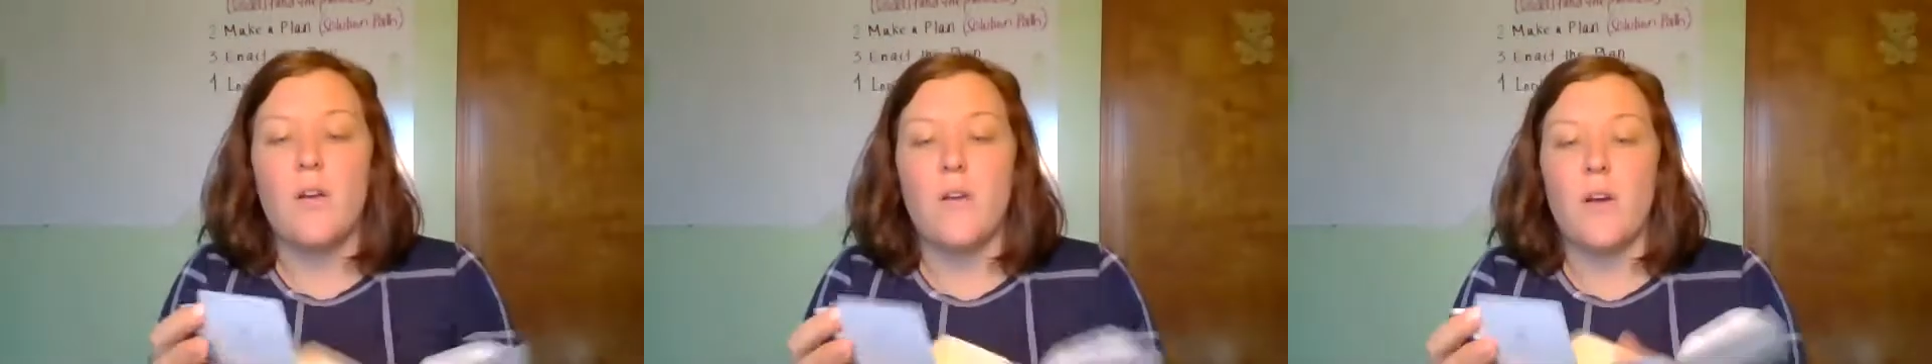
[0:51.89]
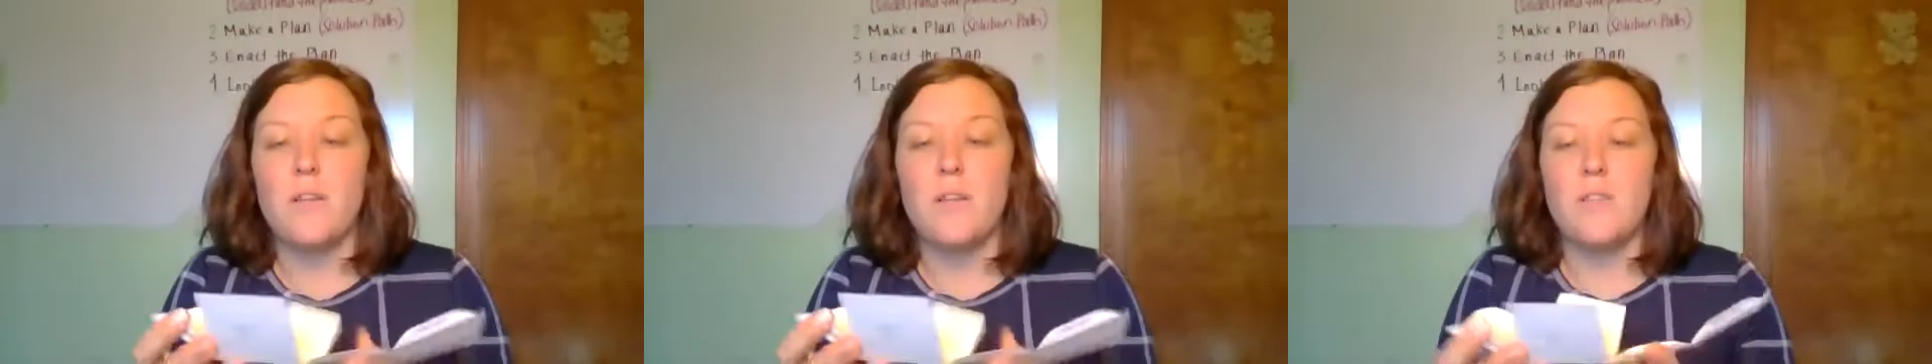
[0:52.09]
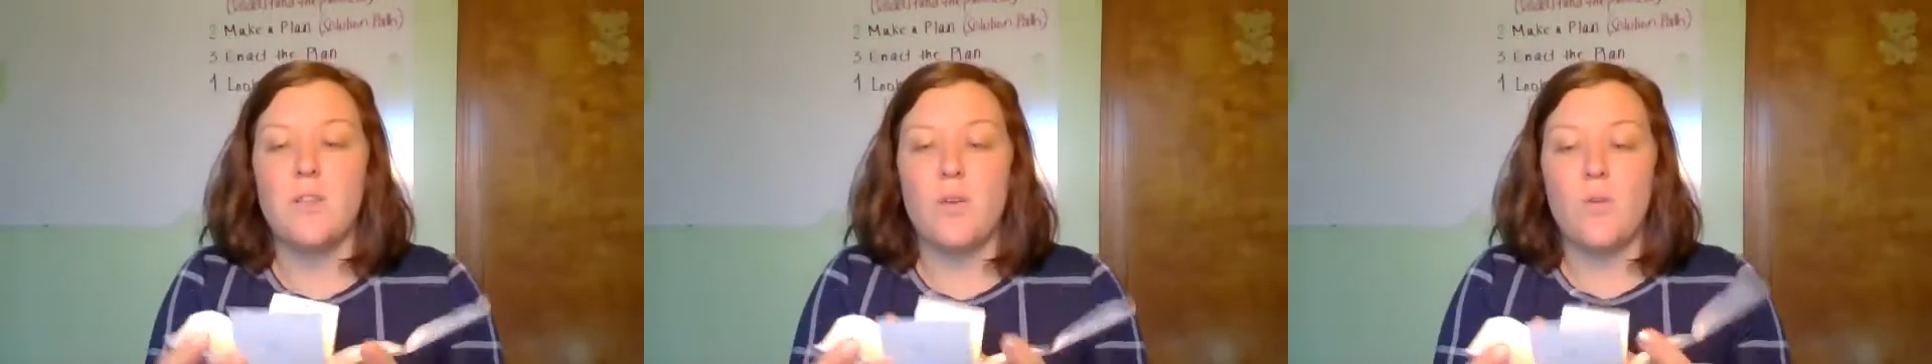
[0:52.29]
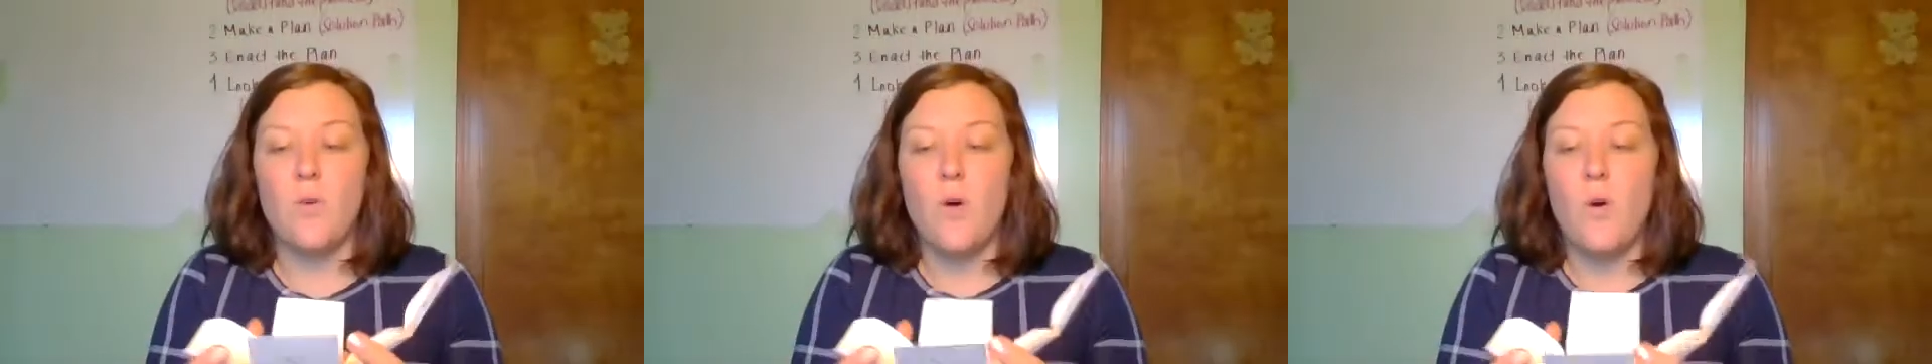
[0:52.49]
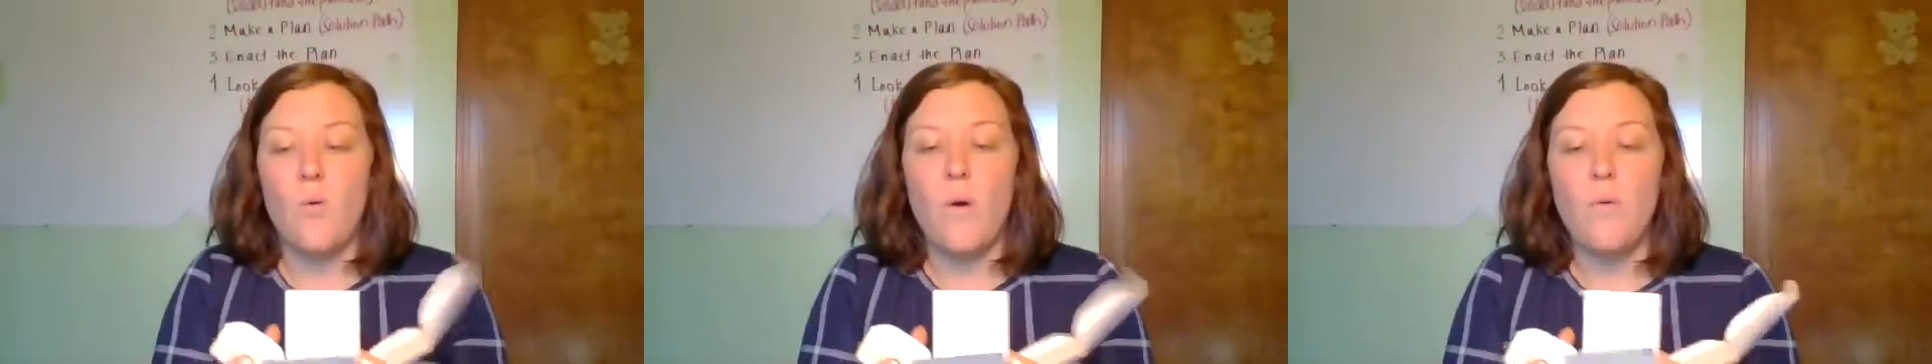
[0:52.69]
All right,
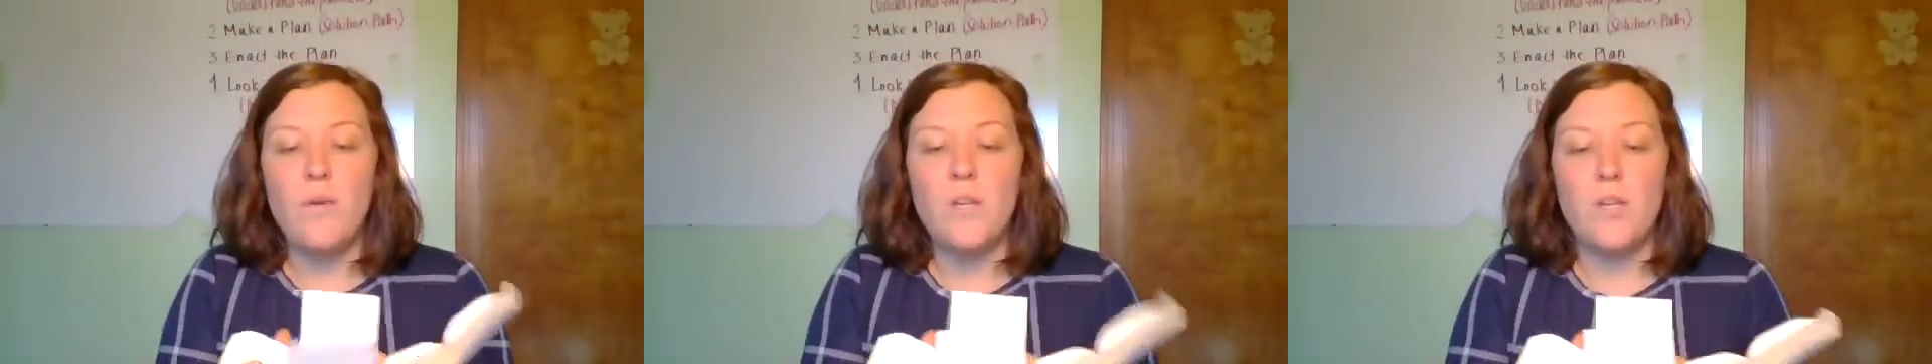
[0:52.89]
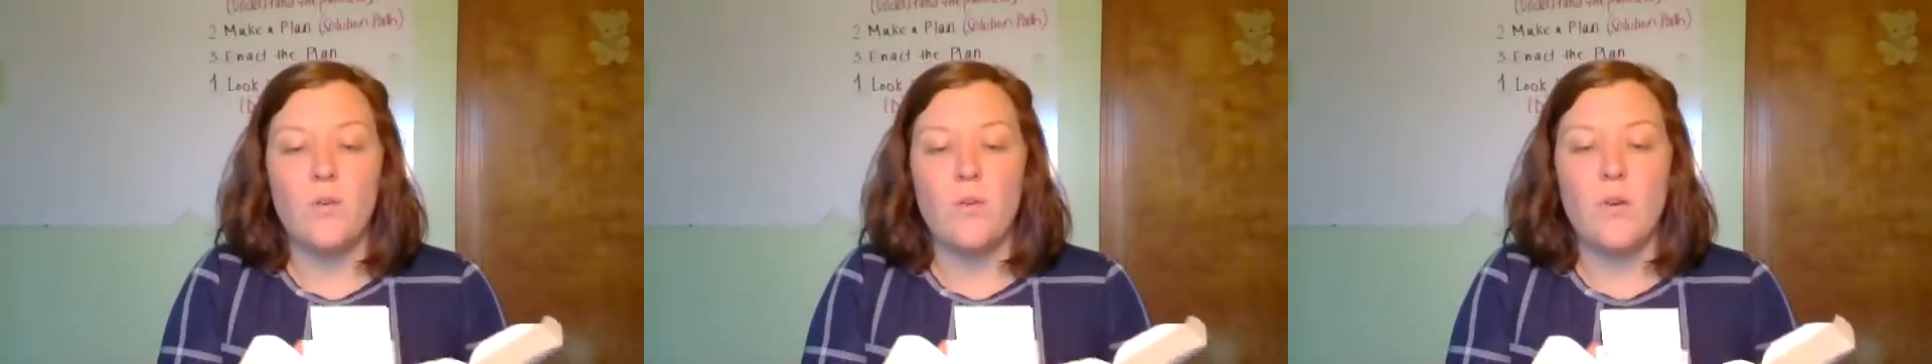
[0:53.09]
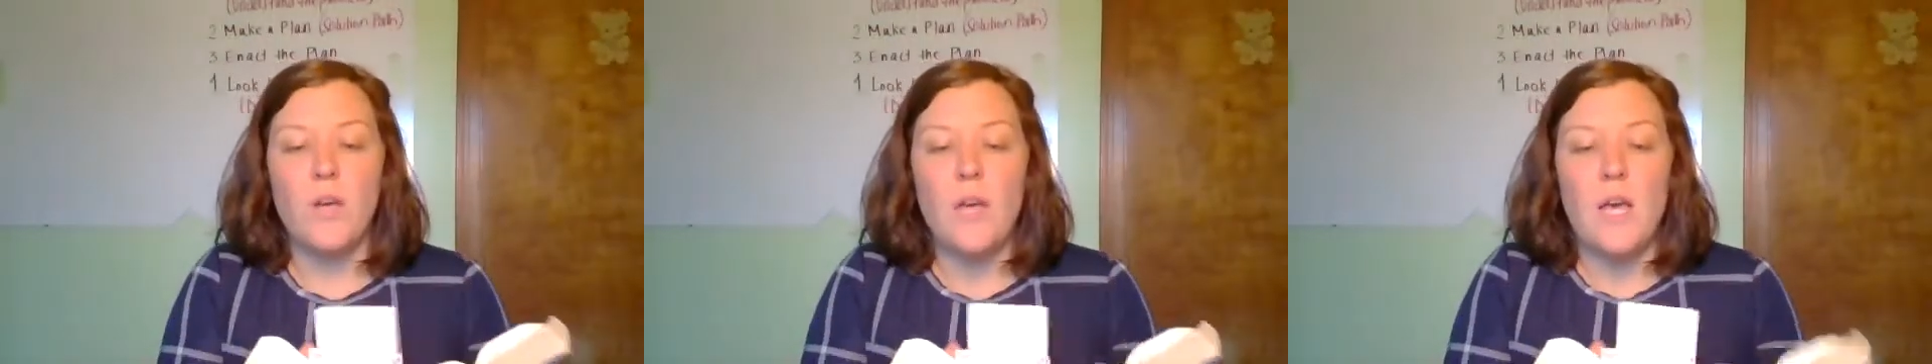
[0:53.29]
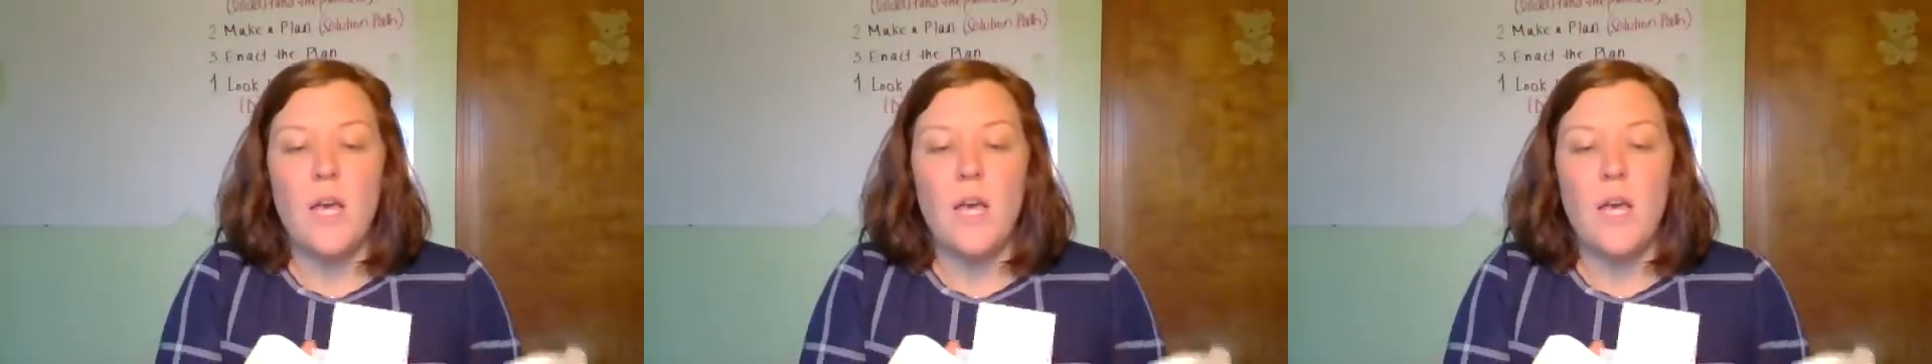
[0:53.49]
so what we do